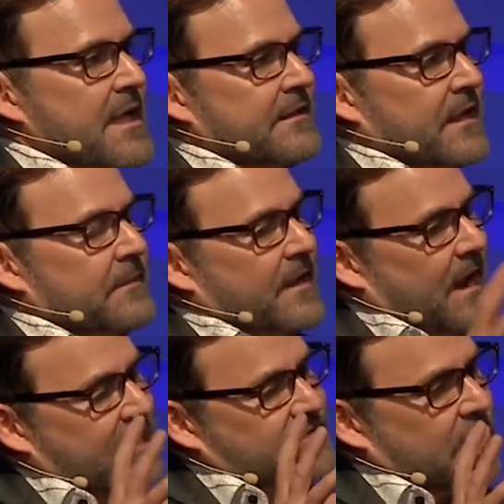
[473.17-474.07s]
And, and
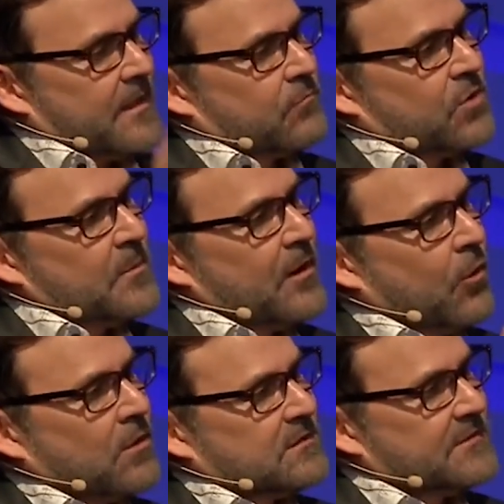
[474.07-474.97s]
I saw that room, and
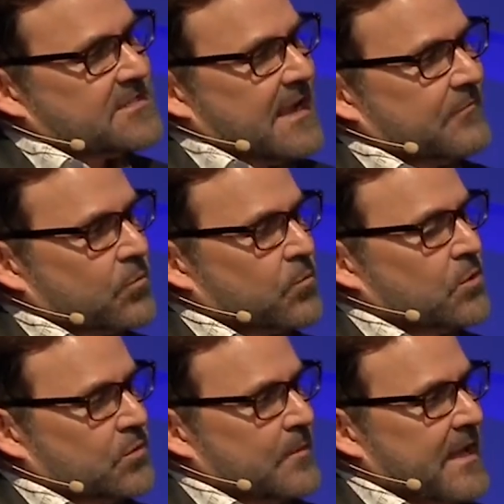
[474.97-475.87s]
all of us have a
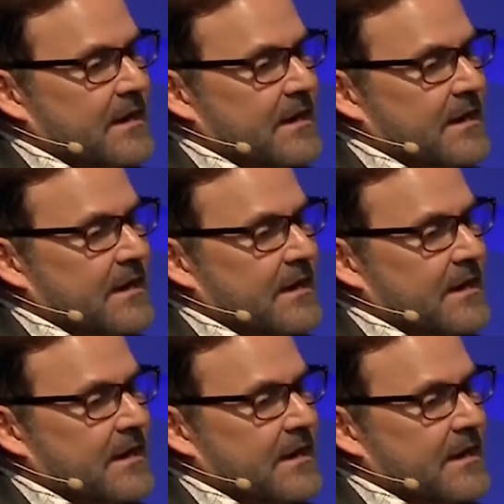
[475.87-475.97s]
room.